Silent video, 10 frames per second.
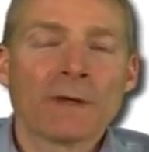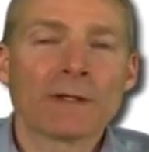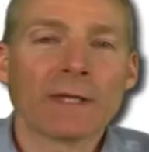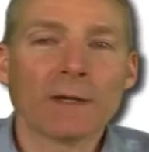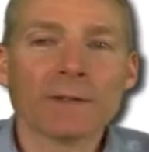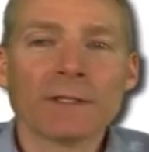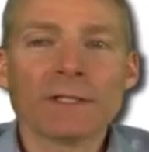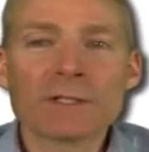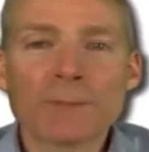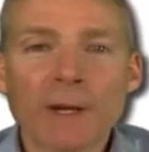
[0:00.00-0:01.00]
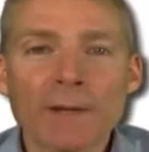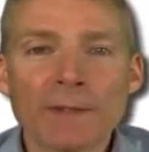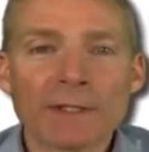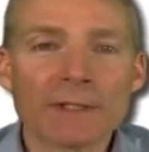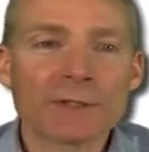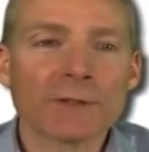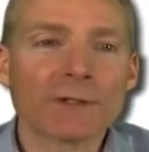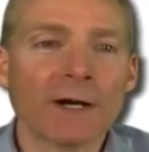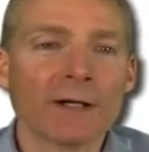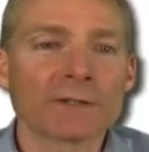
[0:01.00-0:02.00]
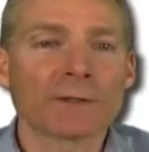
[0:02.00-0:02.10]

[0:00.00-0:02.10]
Okay, only an experiment can show cause.